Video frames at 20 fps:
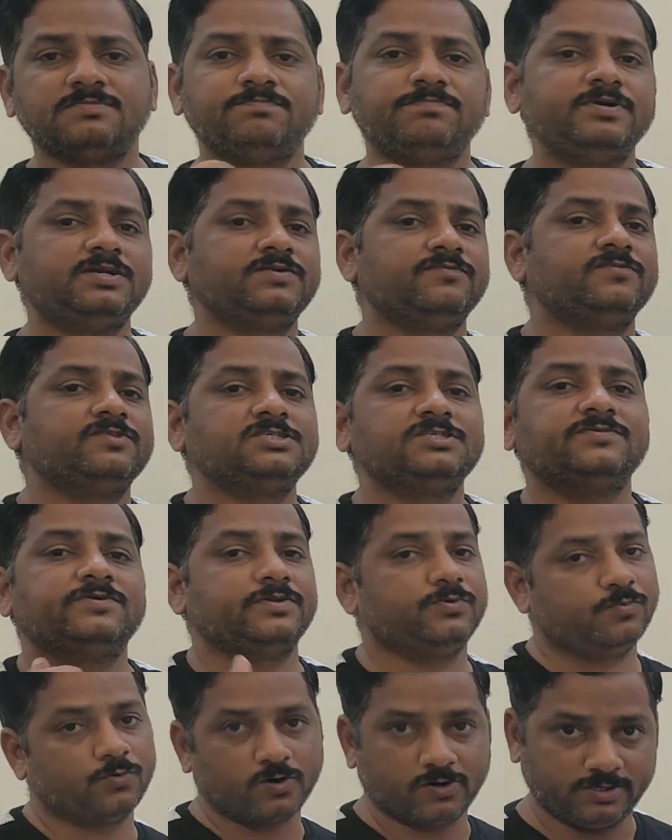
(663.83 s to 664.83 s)
the bit
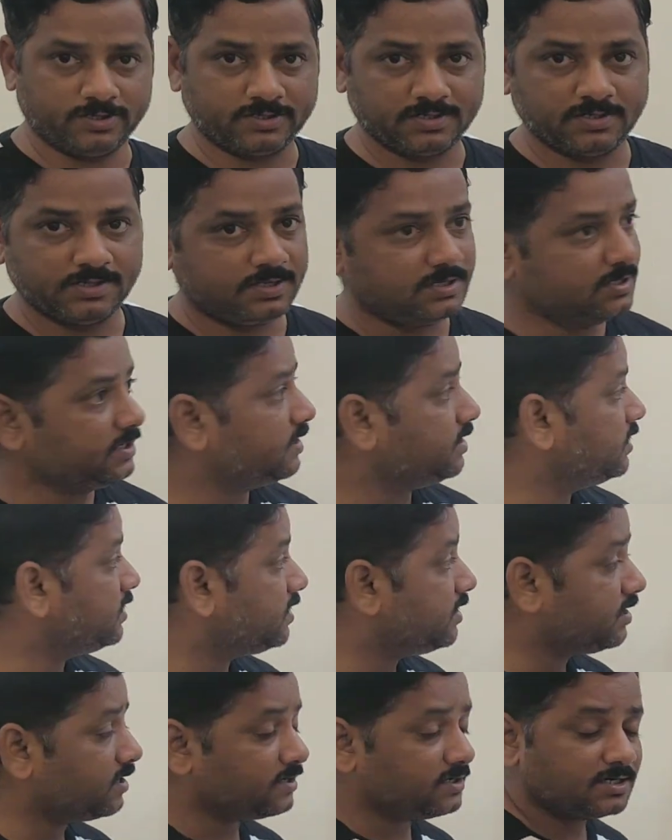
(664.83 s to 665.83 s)
whichever you want.
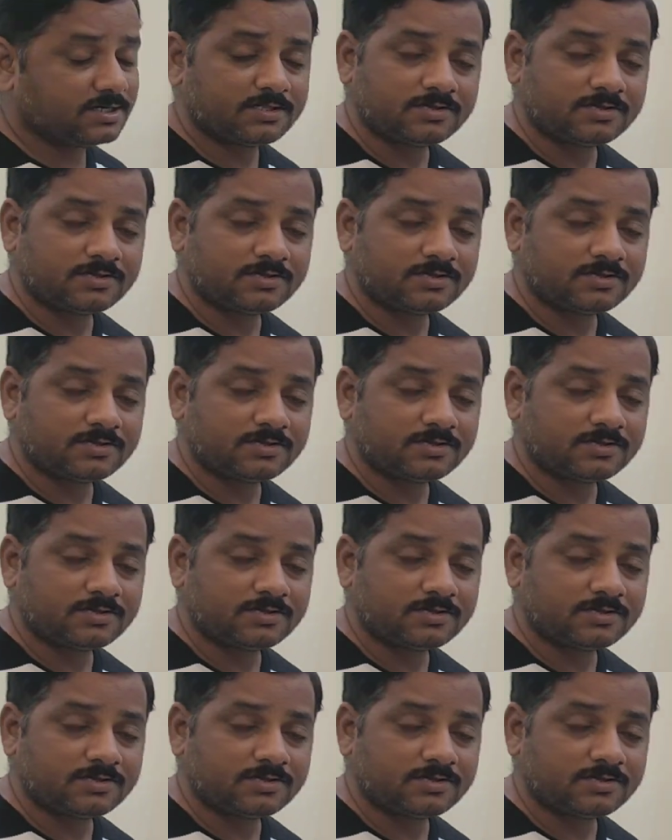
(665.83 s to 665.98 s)
And